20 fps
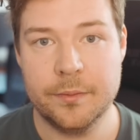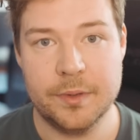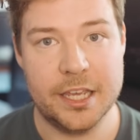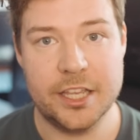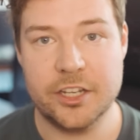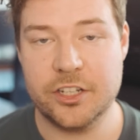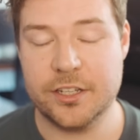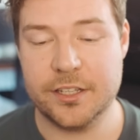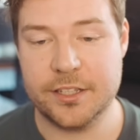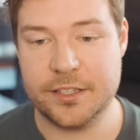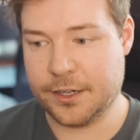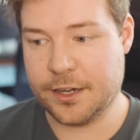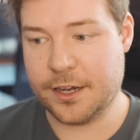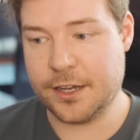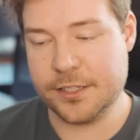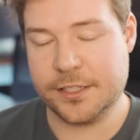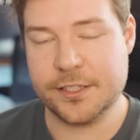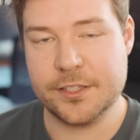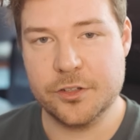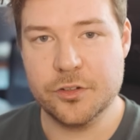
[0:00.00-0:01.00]
It just
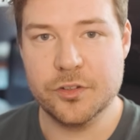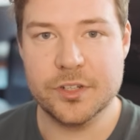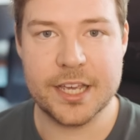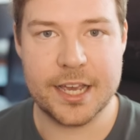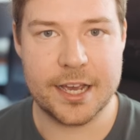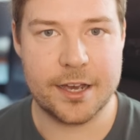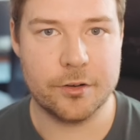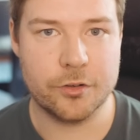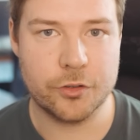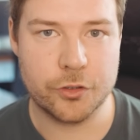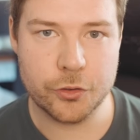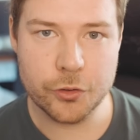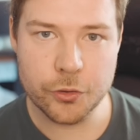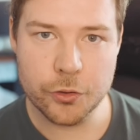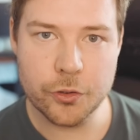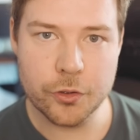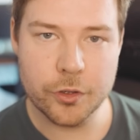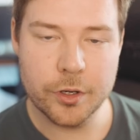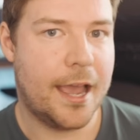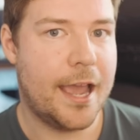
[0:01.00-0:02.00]
casts you down
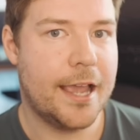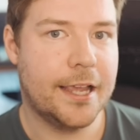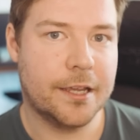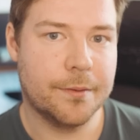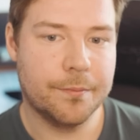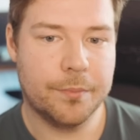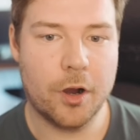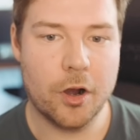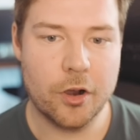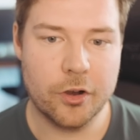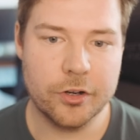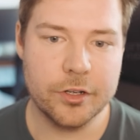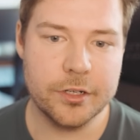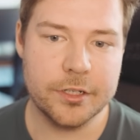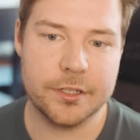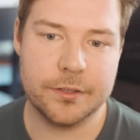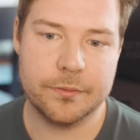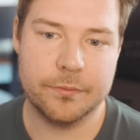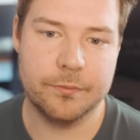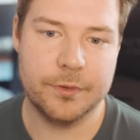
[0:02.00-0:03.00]
to a
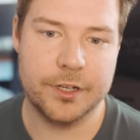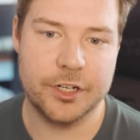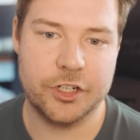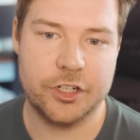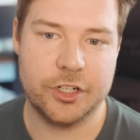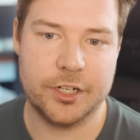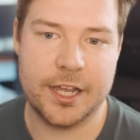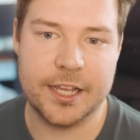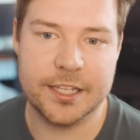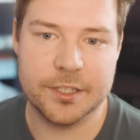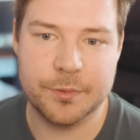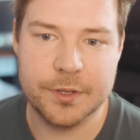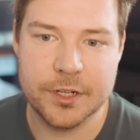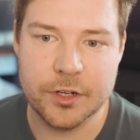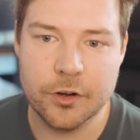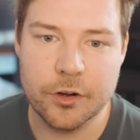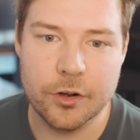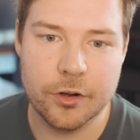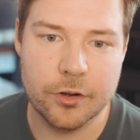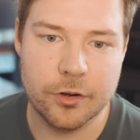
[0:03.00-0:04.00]
component, which, as we
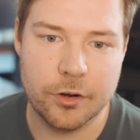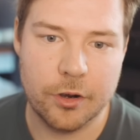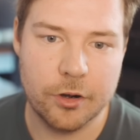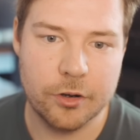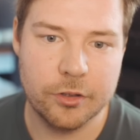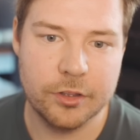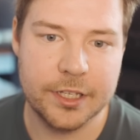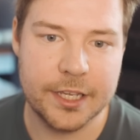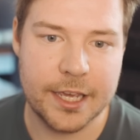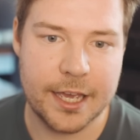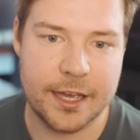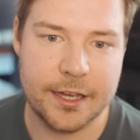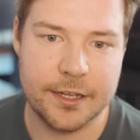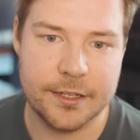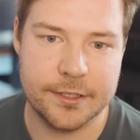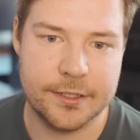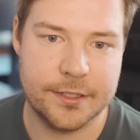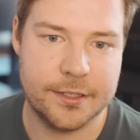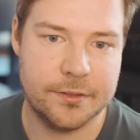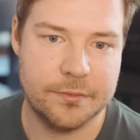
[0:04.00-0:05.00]
know, only
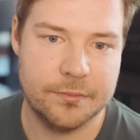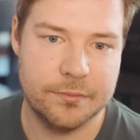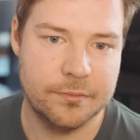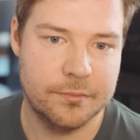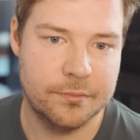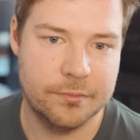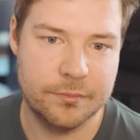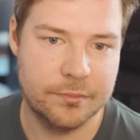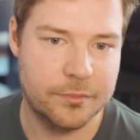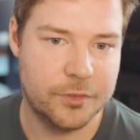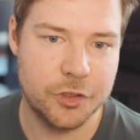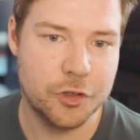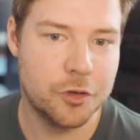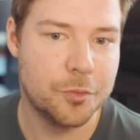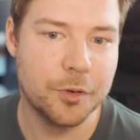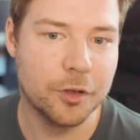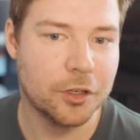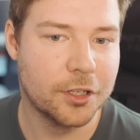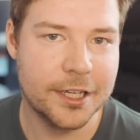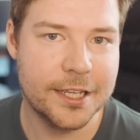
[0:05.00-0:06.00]
has two
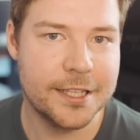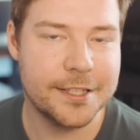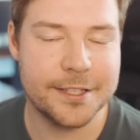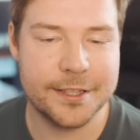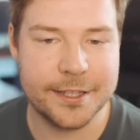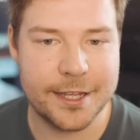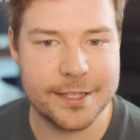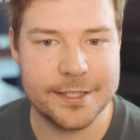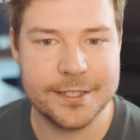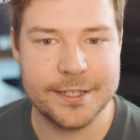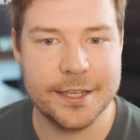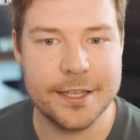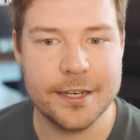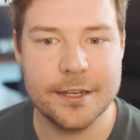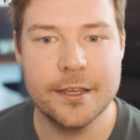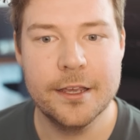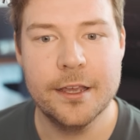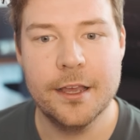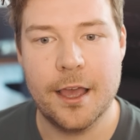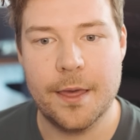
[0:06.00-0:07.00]
booleans and that's it.
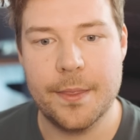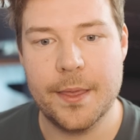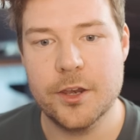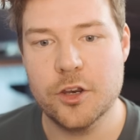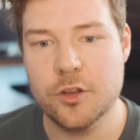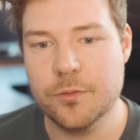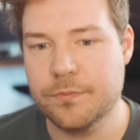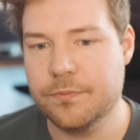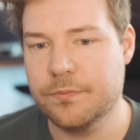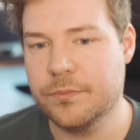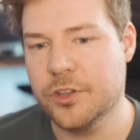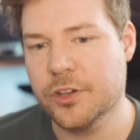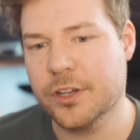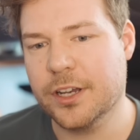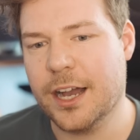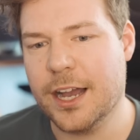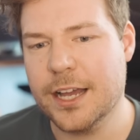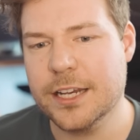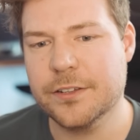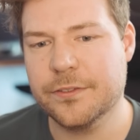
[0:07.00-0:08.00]
And then you you
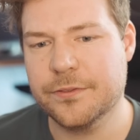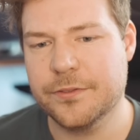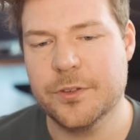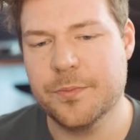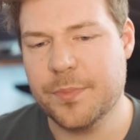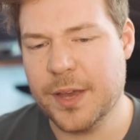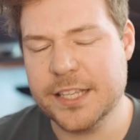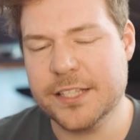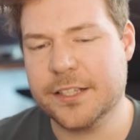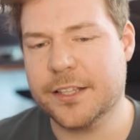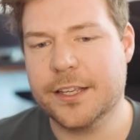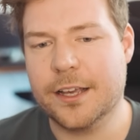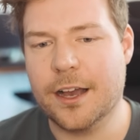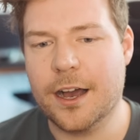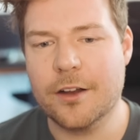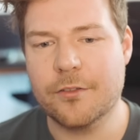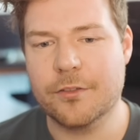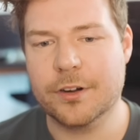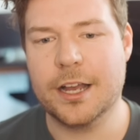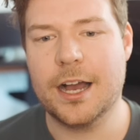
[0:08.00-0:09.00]
kind of you basically
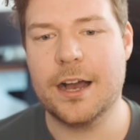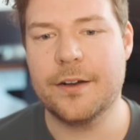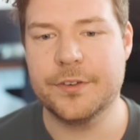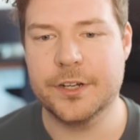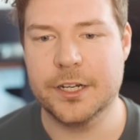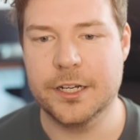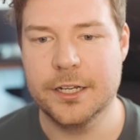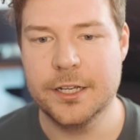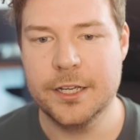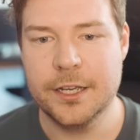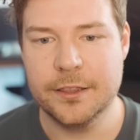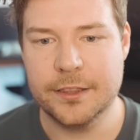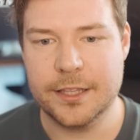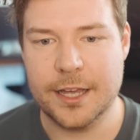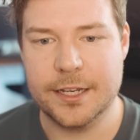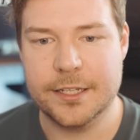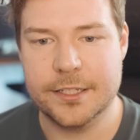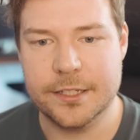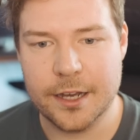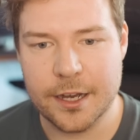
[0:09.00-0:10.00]
can't recover
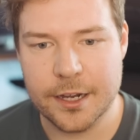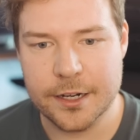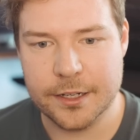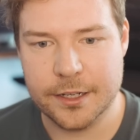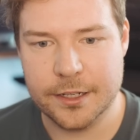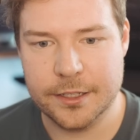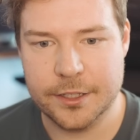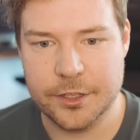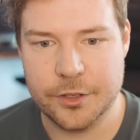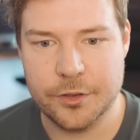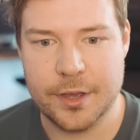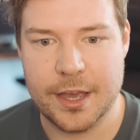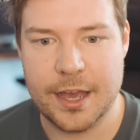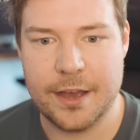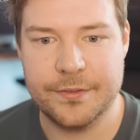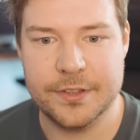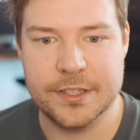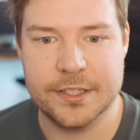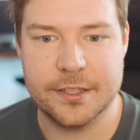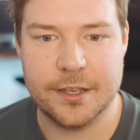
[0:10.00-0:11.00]
that data that you
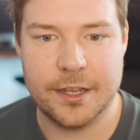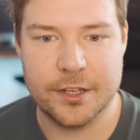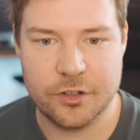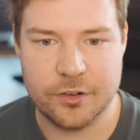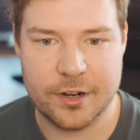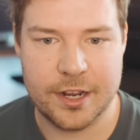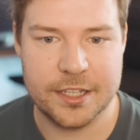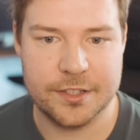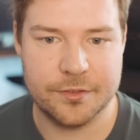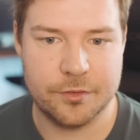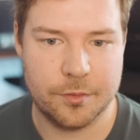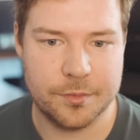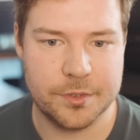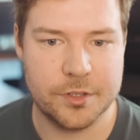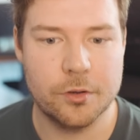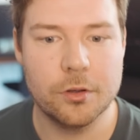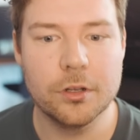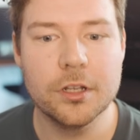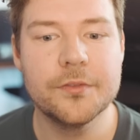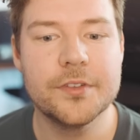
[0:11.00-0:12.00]
have inside transform.
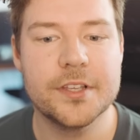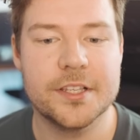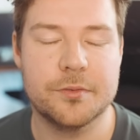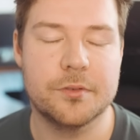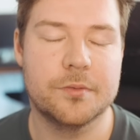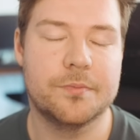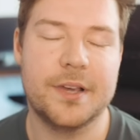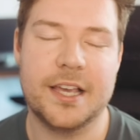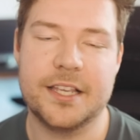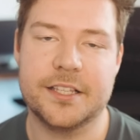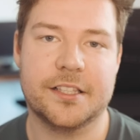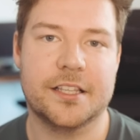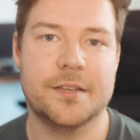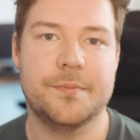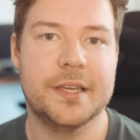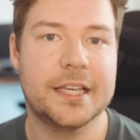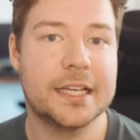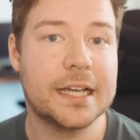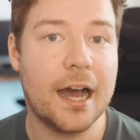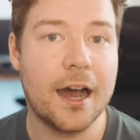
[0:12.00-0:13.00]
So all of this would basically
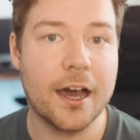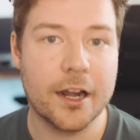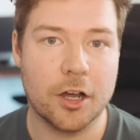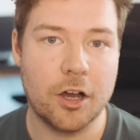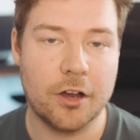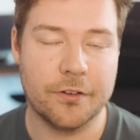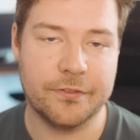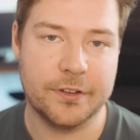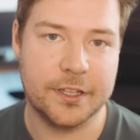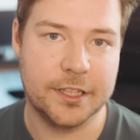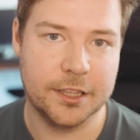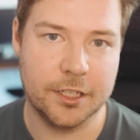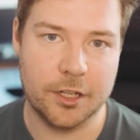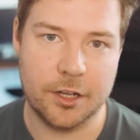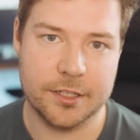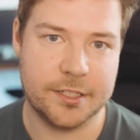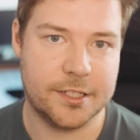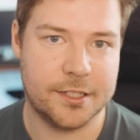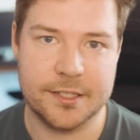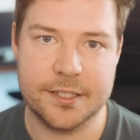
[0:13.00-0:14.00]
be cut off and
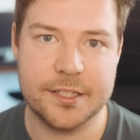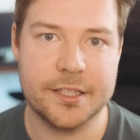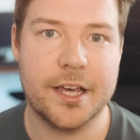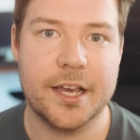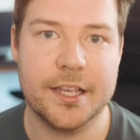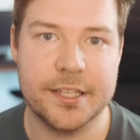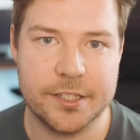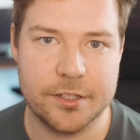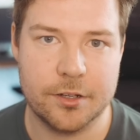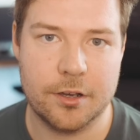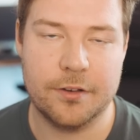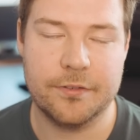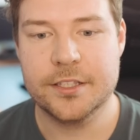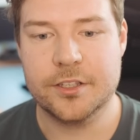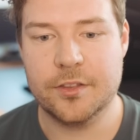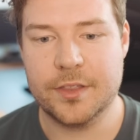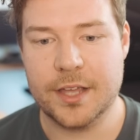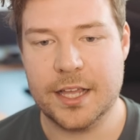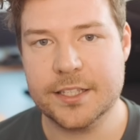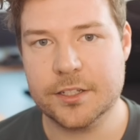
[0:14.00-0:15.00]
lost and sliced off.
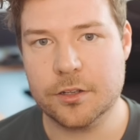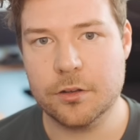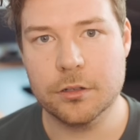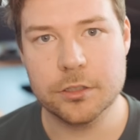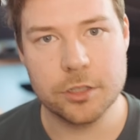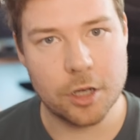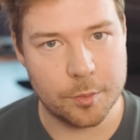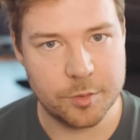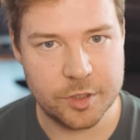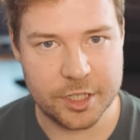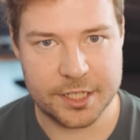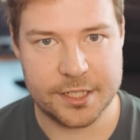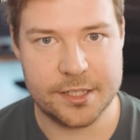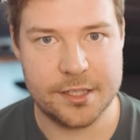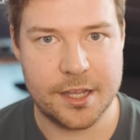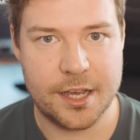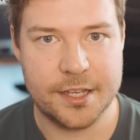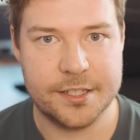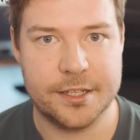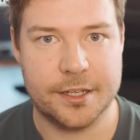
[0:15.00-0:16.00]
So that's called object
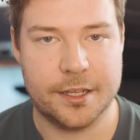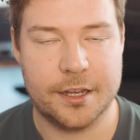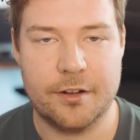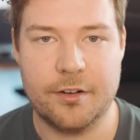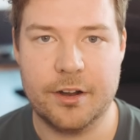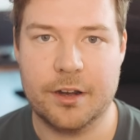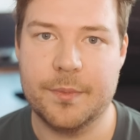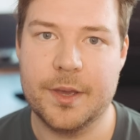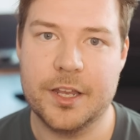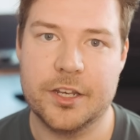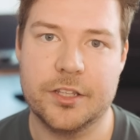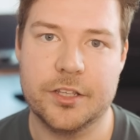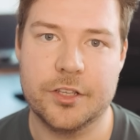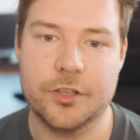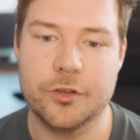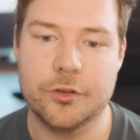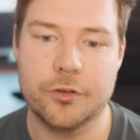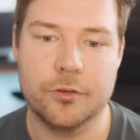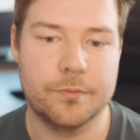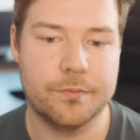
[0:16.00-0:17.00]
slicing. And I recommend that
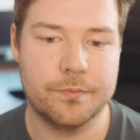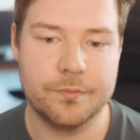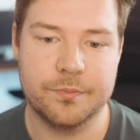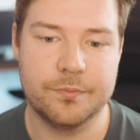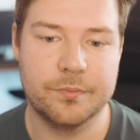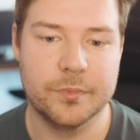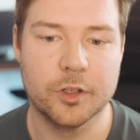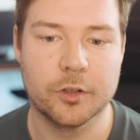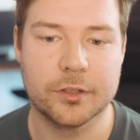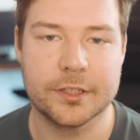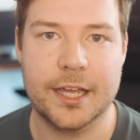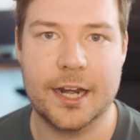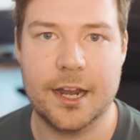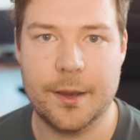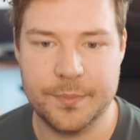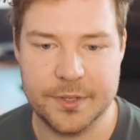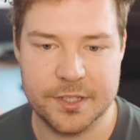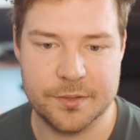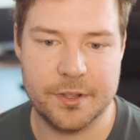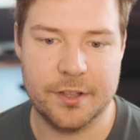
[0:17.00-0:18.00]
you look that
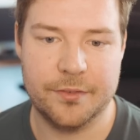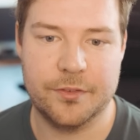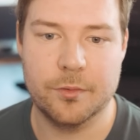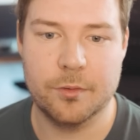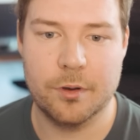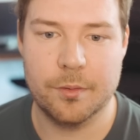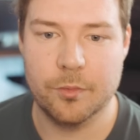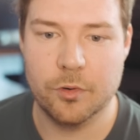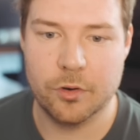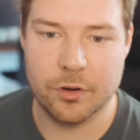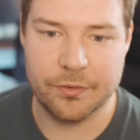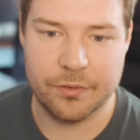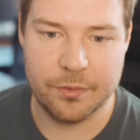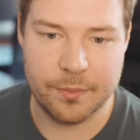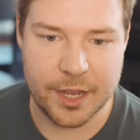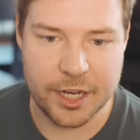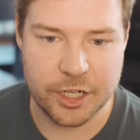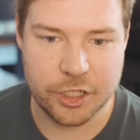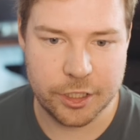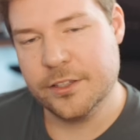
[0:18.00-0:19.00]
up as well if you want more
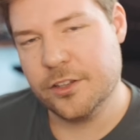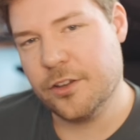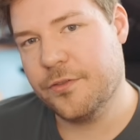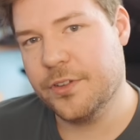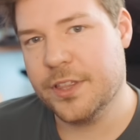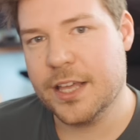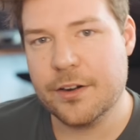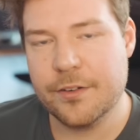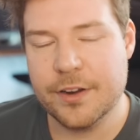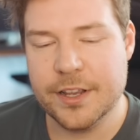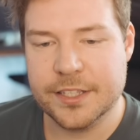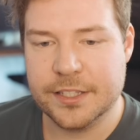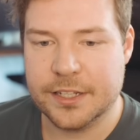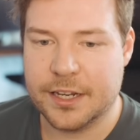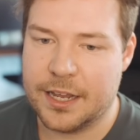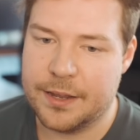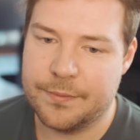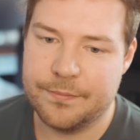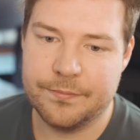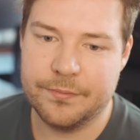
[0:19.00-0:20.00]
information. So for that reason,
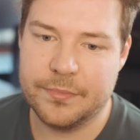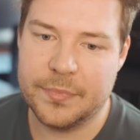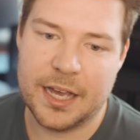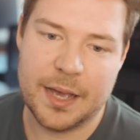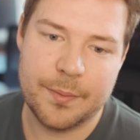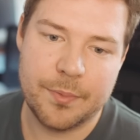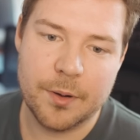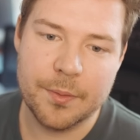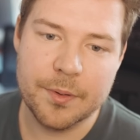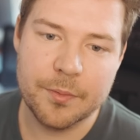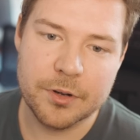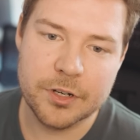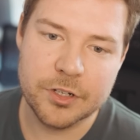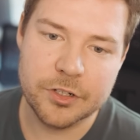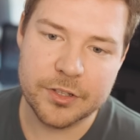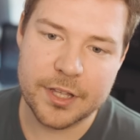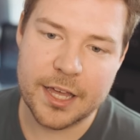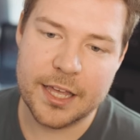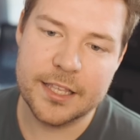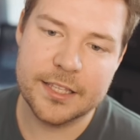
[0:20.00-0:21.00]
I I probably wouldn't
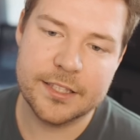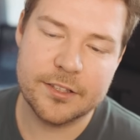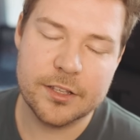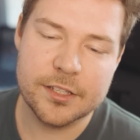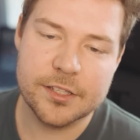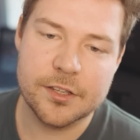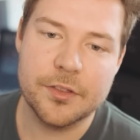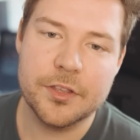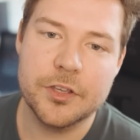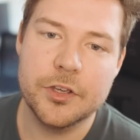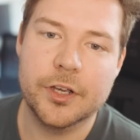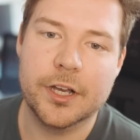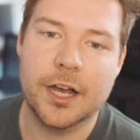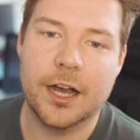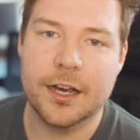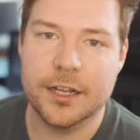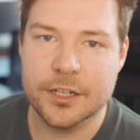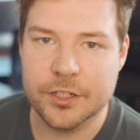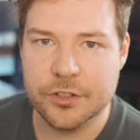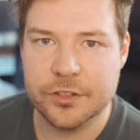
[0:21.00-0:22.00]
do that. It's not it's not that you
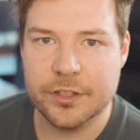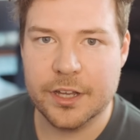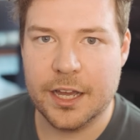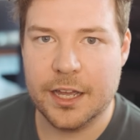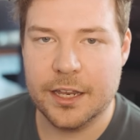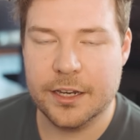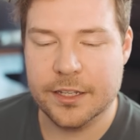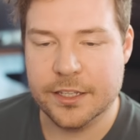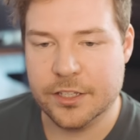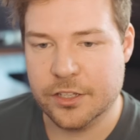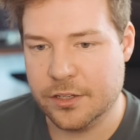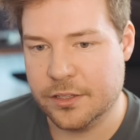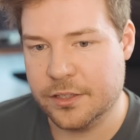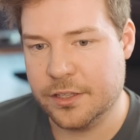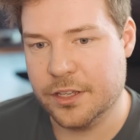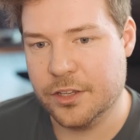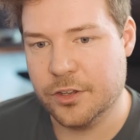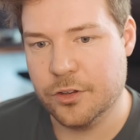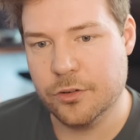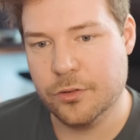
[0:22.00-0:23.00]
can't do that. It's just
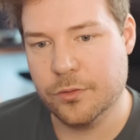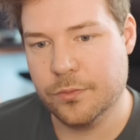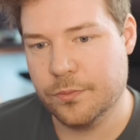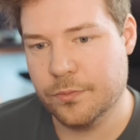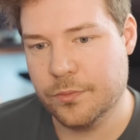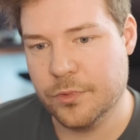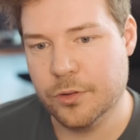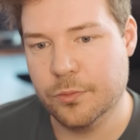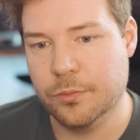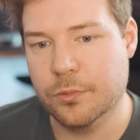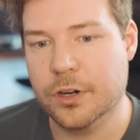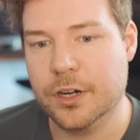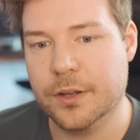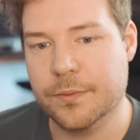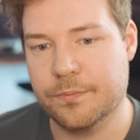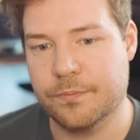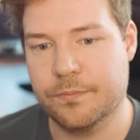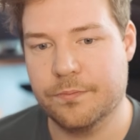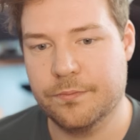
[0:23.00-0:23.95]
that you you want to